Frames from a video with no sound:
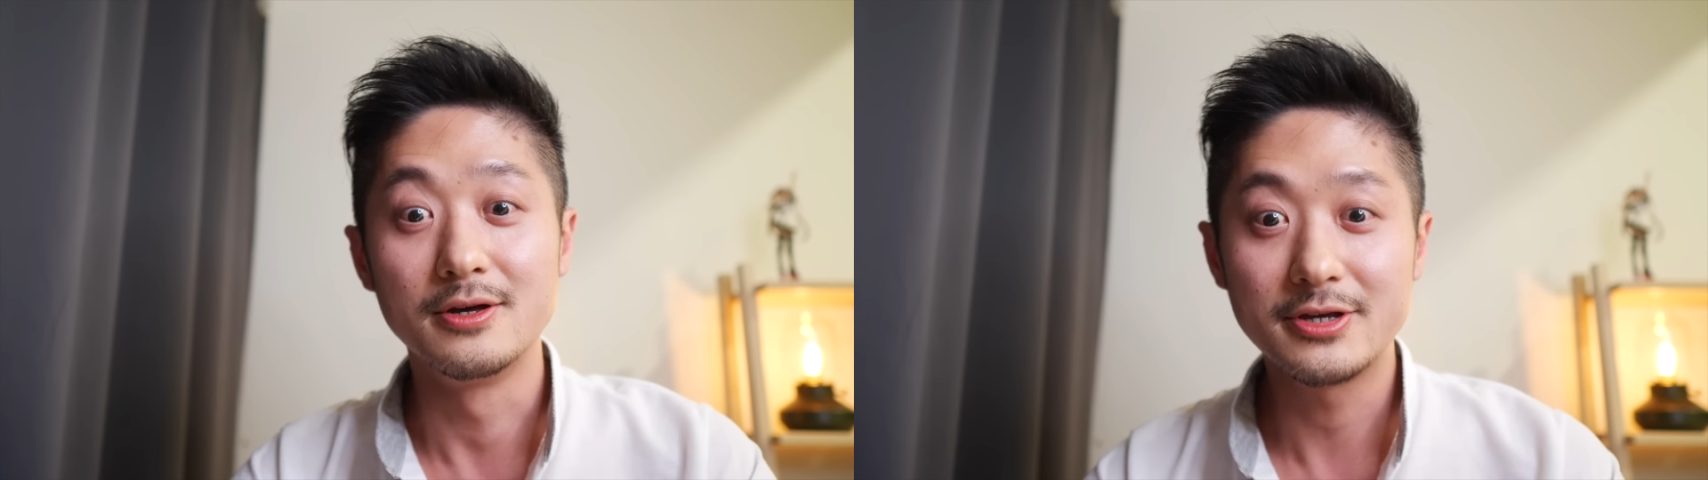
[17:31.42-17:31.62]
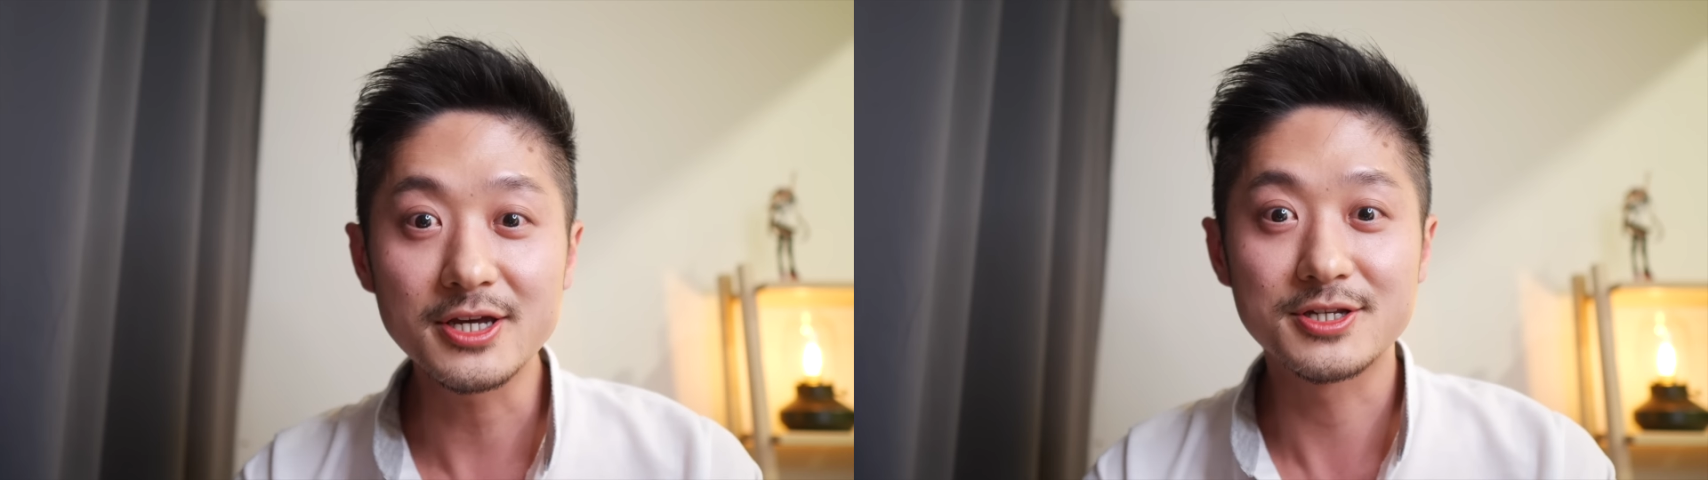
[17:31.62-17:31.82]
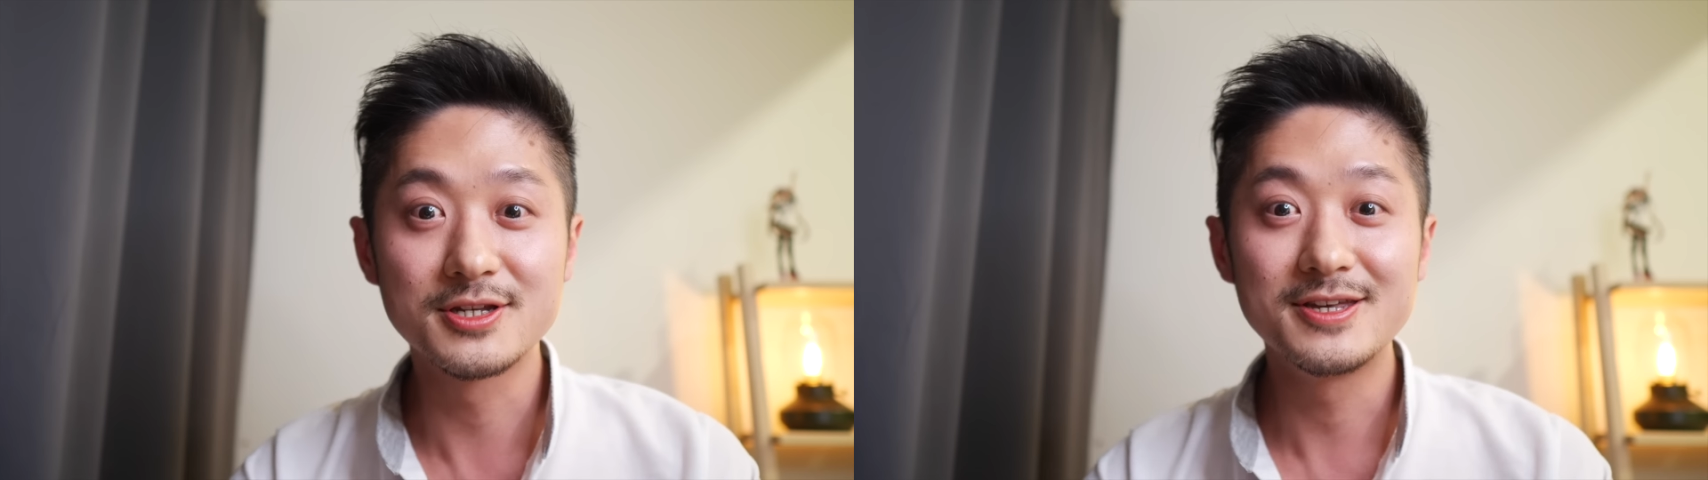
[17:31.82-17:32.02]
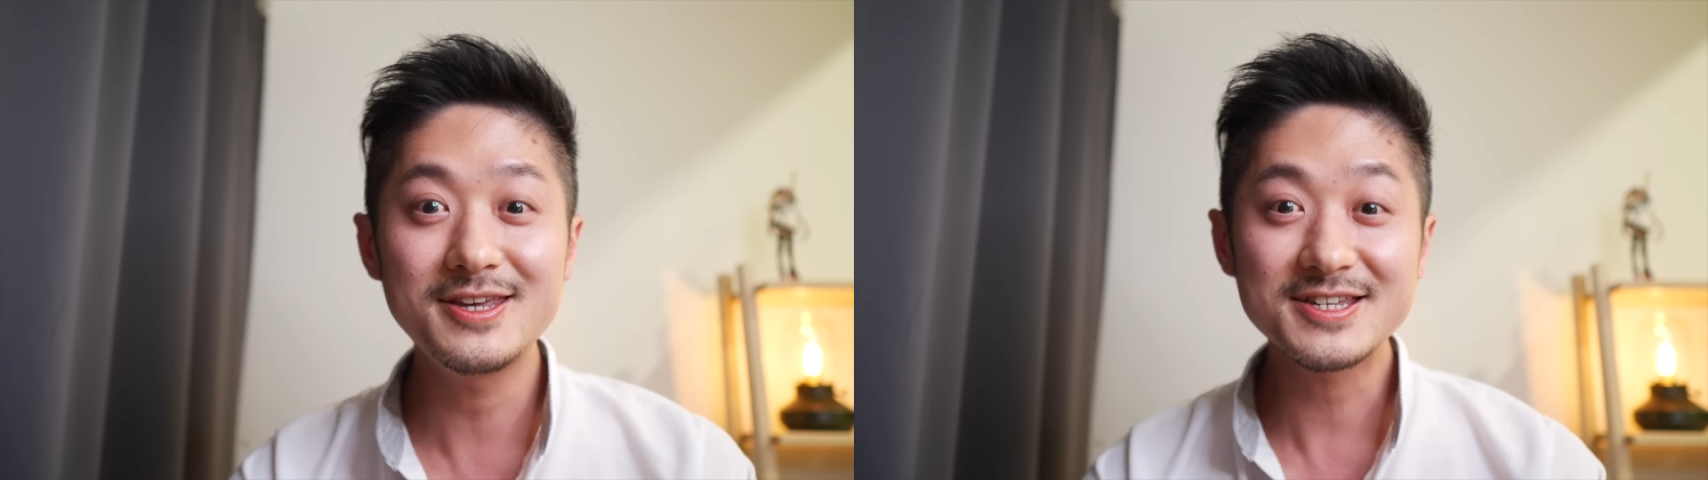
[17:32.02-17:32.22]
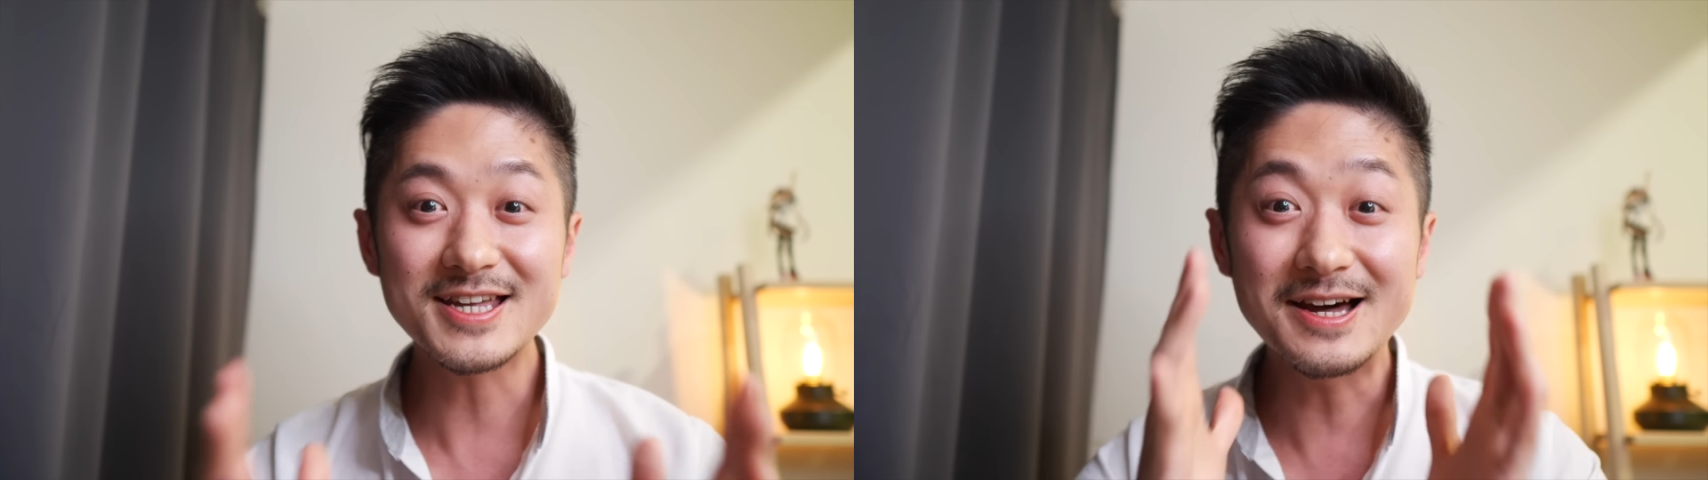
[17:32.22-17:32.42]
Yes,
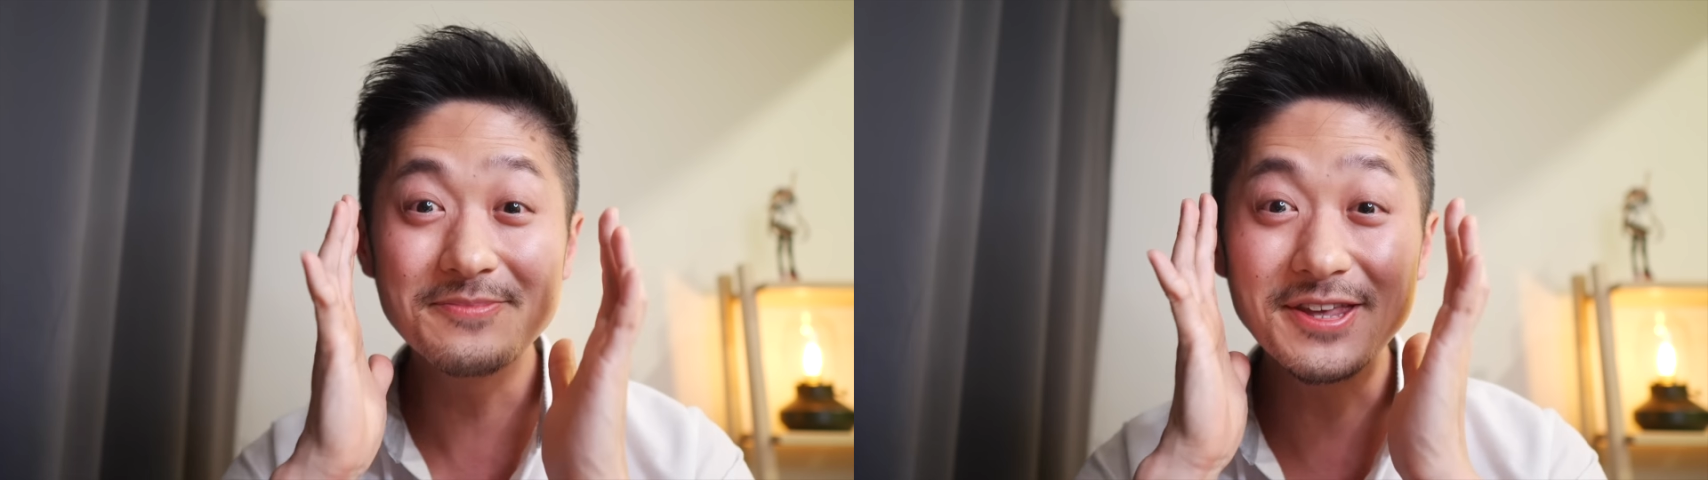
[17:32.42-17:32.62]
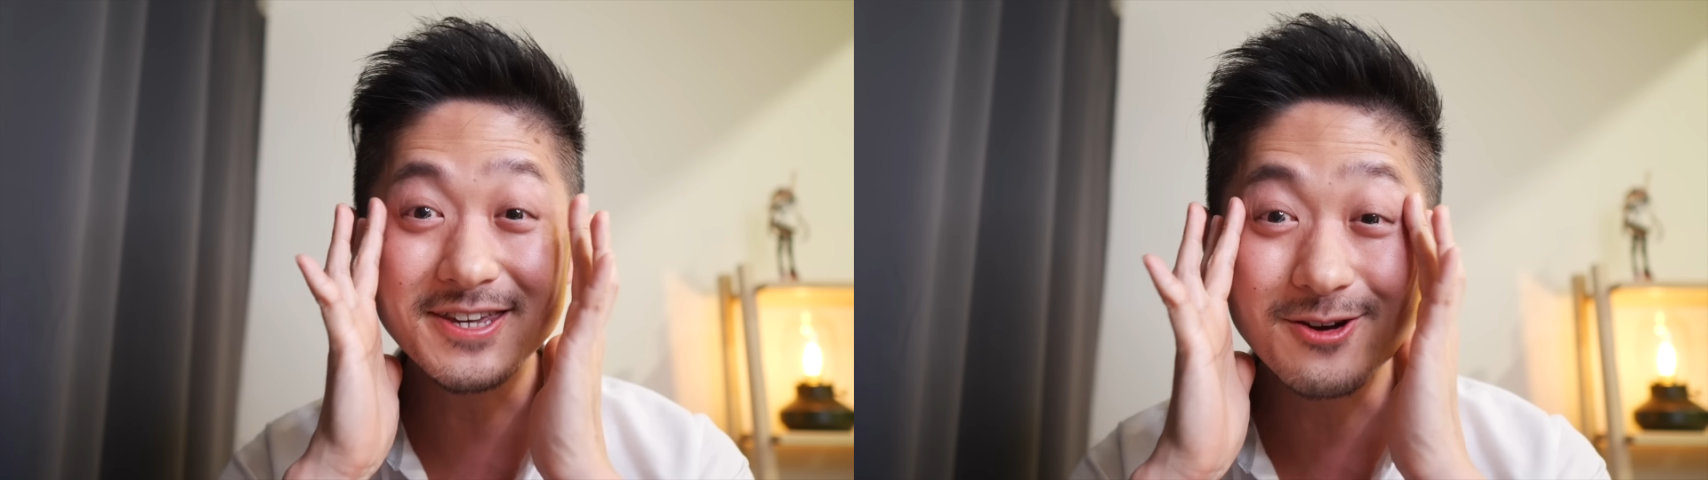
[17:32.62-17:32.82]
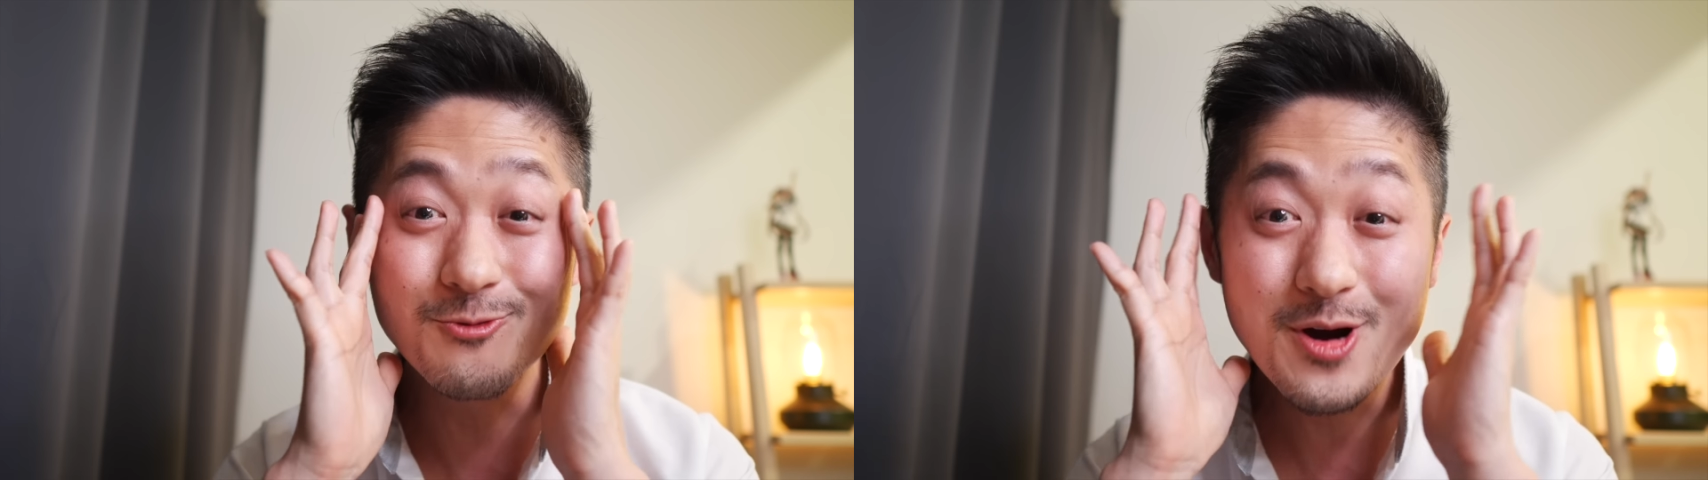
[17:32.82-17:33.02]
I'm thinking